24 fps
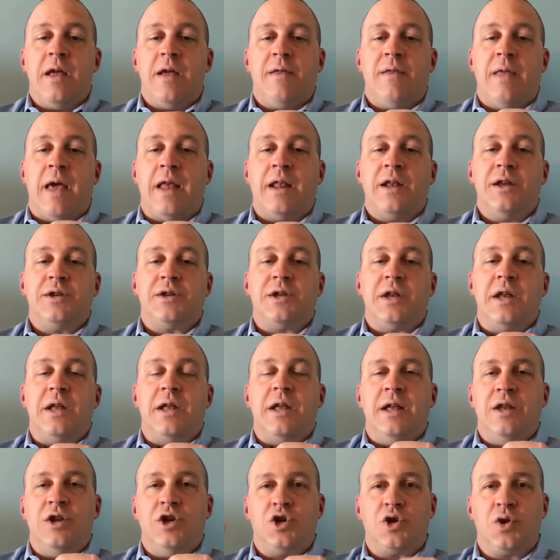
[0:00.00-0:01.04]
That is
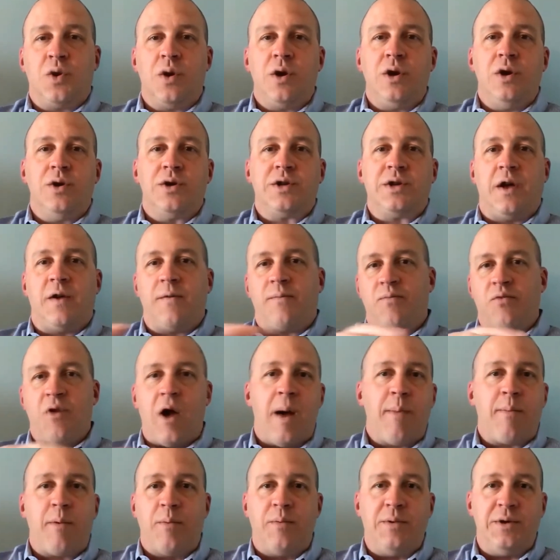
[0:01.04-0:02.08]
ensuring yourself
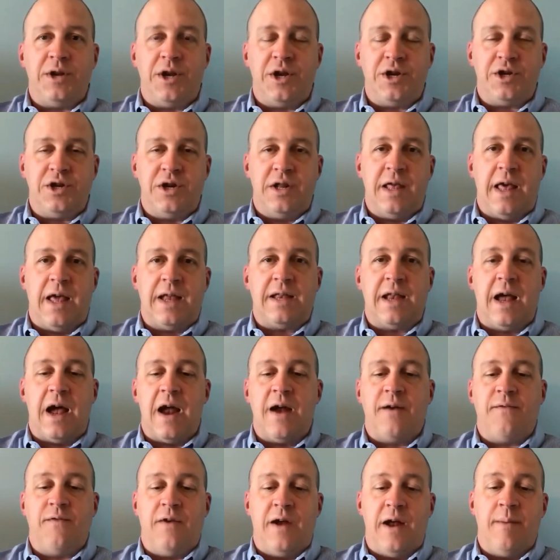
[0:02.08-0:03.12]
proper position to that
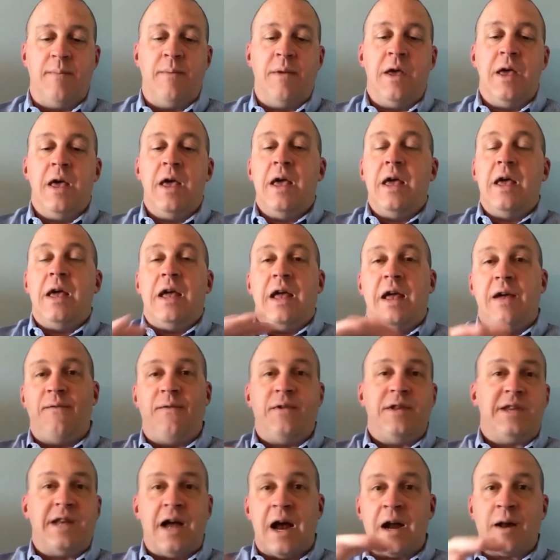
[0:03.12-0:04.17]
diaphragm. If
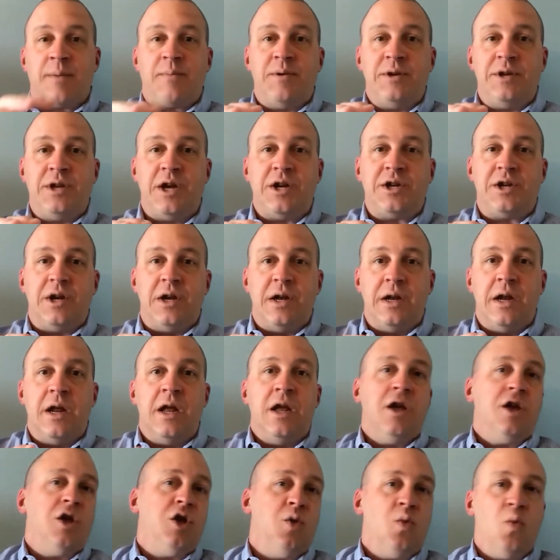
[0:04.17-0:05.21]
it's out of position,
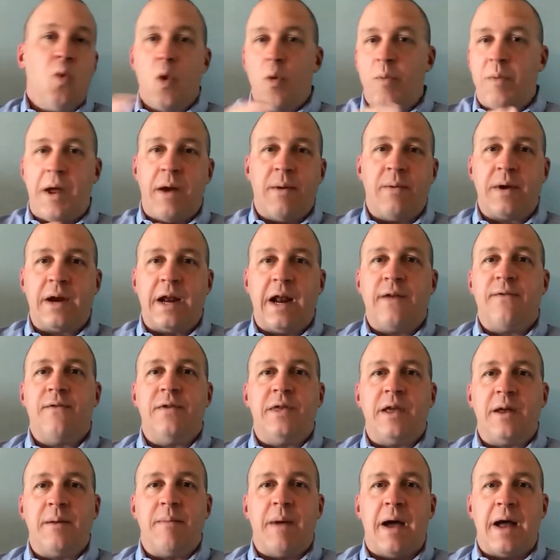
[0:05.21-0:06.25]
you won't be able to get
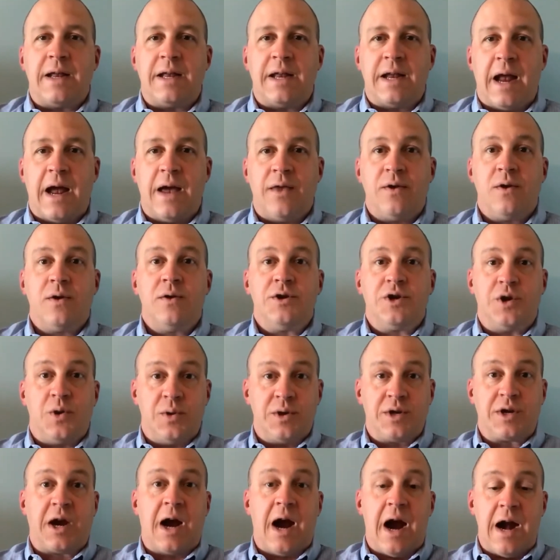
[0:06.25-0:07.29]
everything back together. So
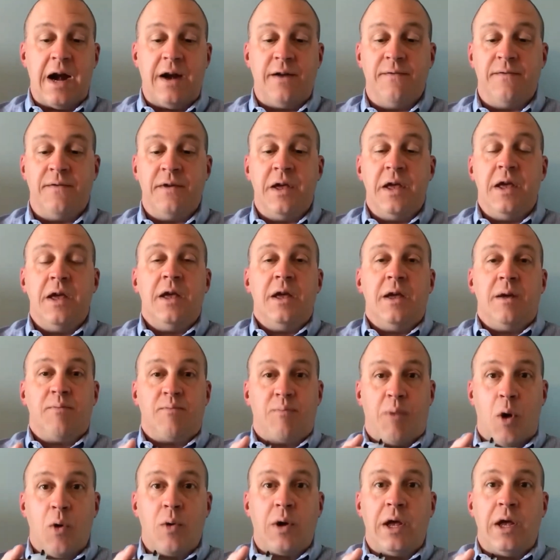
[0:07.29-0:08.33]
it's kind of
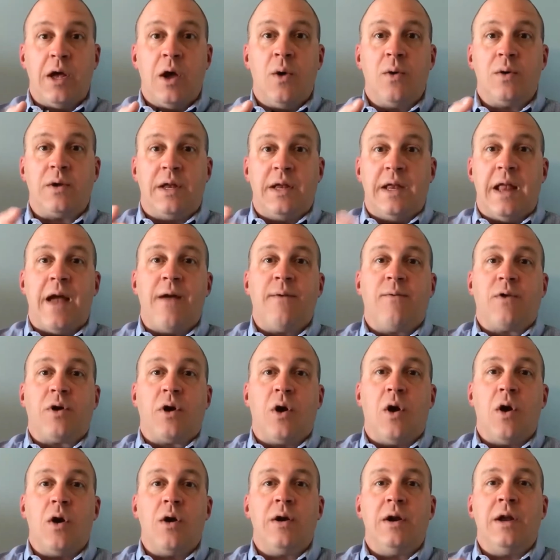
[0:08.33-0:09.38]
pokey-oked in that
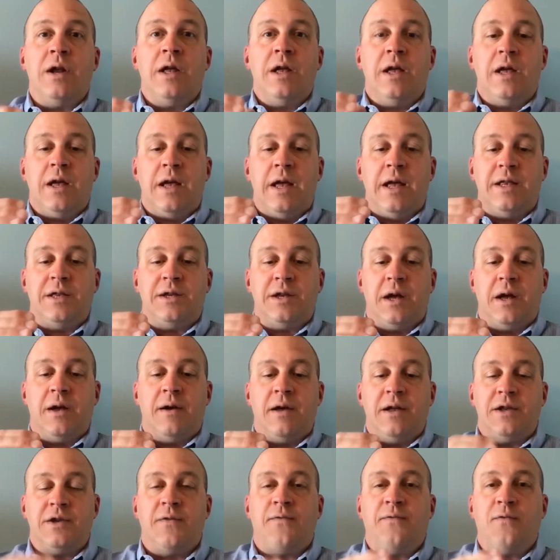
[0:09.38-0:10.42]
regard. It's
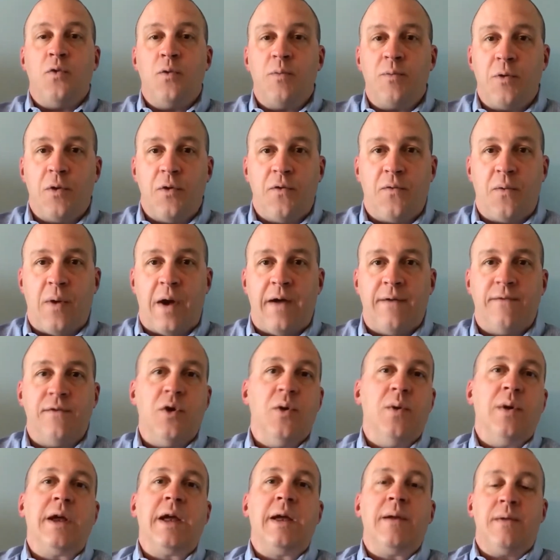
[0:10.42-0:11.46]
a foolproof way of
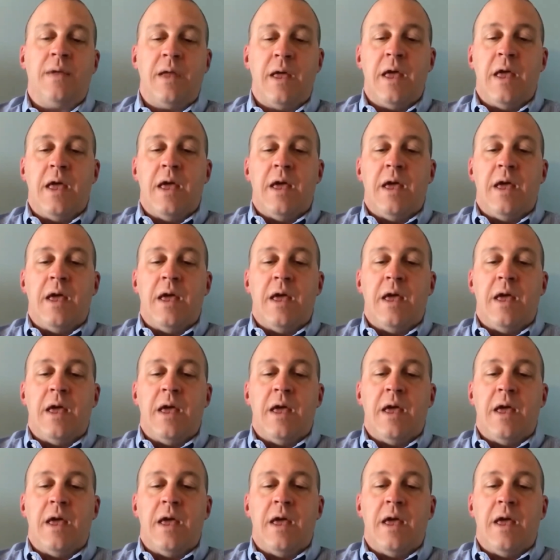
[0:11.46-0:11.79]
doing it.